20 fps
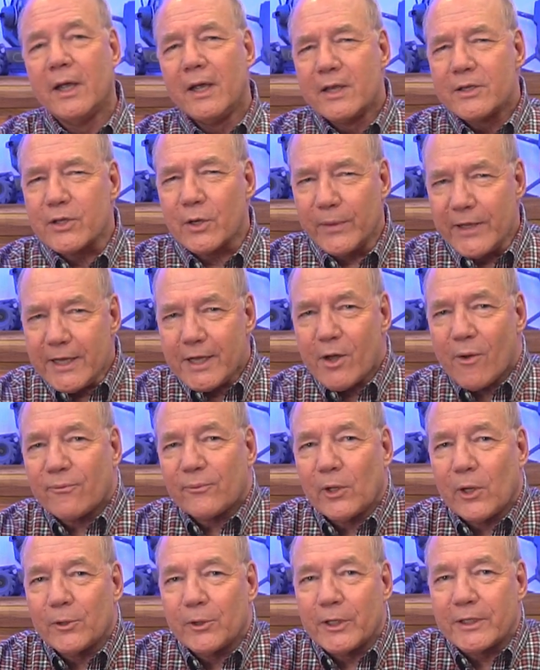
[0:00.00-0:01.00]
So
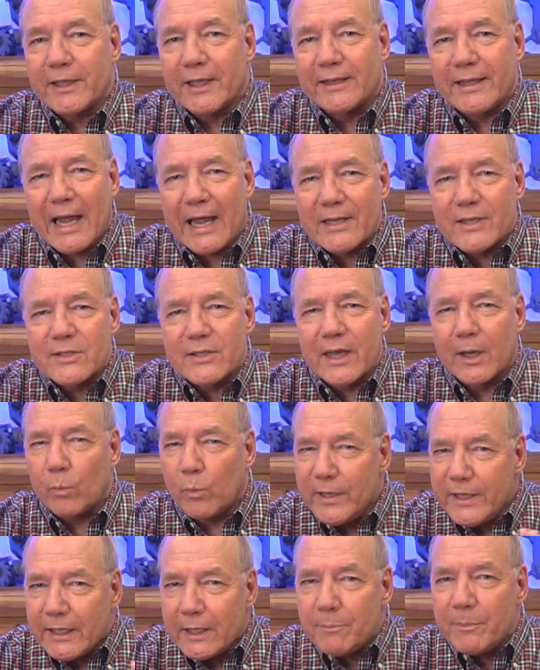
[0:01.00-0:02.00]
EcoFlow looked at that and said,
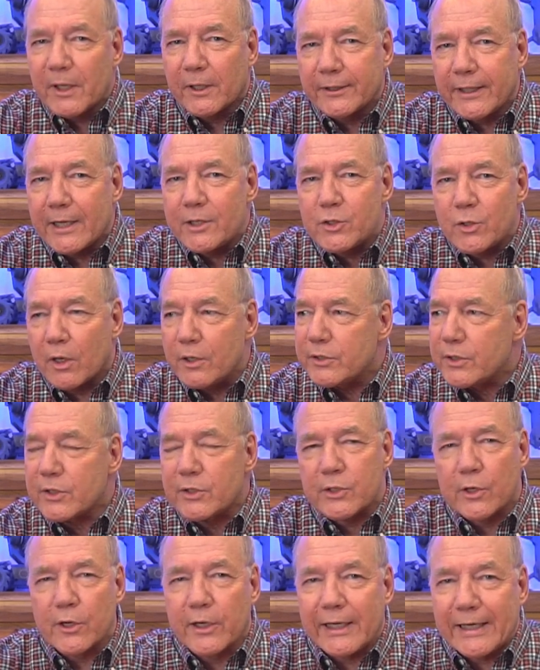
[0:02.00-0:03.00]
we can build that charging
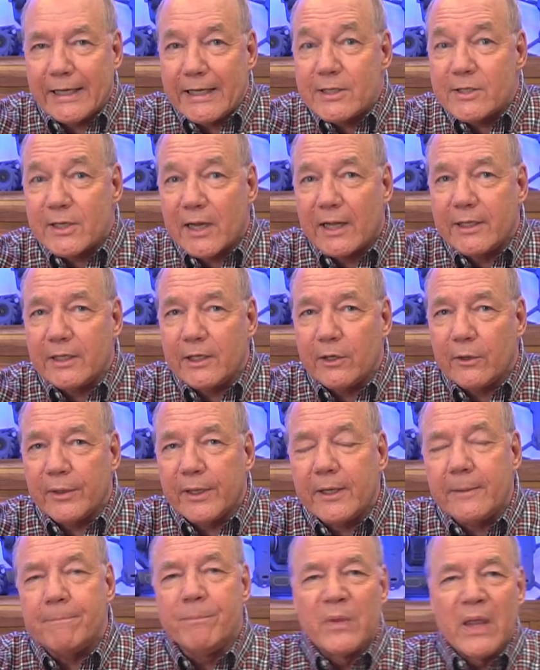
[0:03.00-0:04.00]
circuit inside the
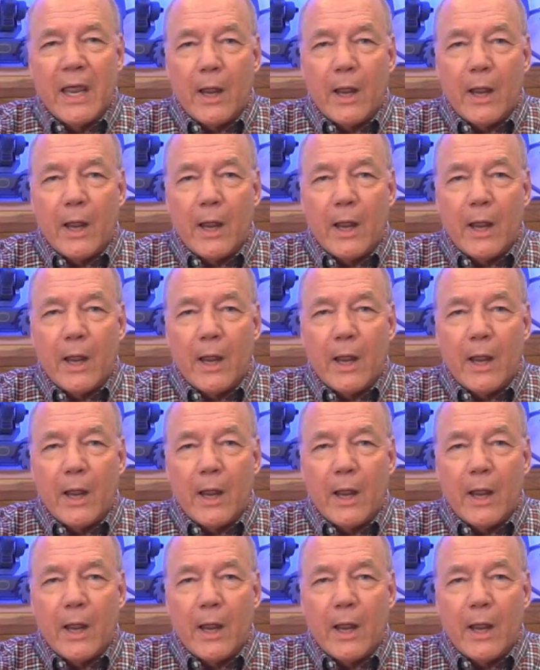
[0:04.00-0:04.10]
unit,